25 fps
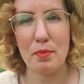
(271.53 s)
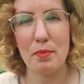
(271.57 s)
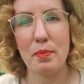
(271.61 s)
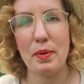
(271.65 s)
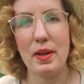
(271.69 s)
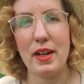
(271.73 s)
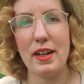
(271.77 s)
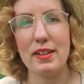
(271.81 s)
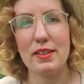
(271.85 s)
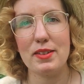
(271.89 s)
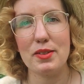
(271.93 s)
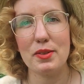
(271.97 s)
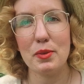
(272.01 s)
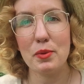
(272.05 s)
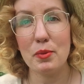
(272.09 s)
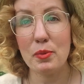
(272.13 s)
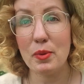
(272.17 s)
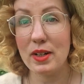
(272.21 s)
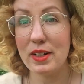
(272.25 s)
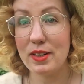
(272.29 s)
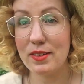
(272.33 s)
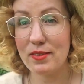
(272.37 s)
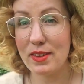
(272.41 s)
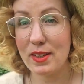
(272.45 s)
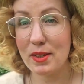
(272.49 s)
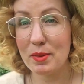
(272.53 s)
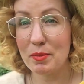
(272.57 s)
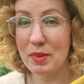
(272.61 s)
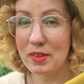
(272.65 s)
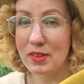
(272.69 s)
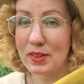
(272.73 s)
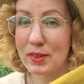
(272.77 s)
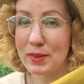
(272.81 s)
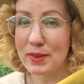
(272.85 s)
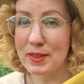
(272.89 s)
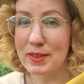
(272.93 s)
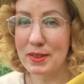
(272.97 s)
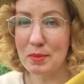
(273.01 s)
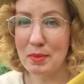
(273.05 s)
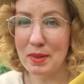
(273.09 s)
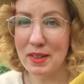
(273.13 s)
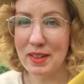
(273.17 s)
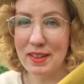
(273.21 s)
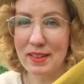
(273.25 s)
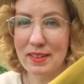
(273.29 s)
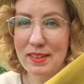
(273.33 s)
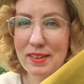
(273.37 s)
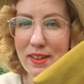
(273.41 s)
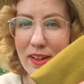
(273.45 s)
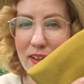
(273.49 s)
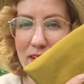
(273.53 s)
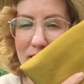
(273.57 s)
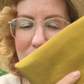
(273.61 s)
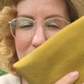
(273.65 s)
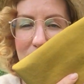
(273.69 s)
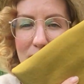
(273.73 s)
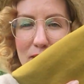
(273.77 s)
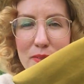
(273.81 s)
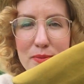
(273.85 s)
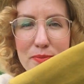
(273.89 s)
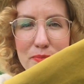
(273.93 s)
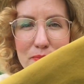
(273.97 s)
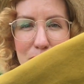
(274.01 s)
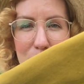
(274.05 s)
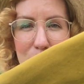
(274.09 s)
But one of them is going to be this color.